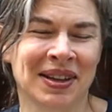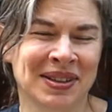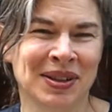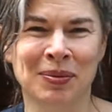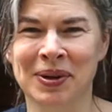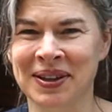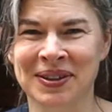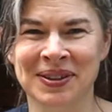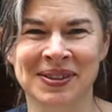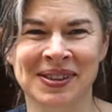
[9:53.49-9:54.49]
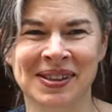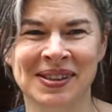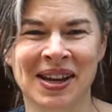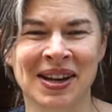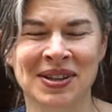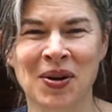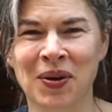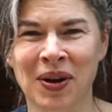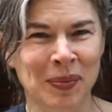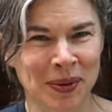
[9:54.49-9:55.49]
deal breakers and no
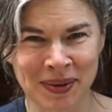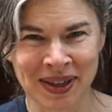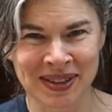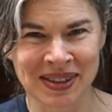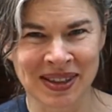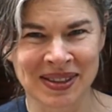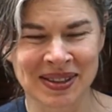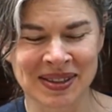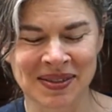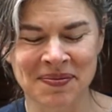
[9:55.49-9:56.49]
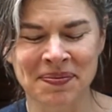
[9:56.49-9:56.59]
compromise lists.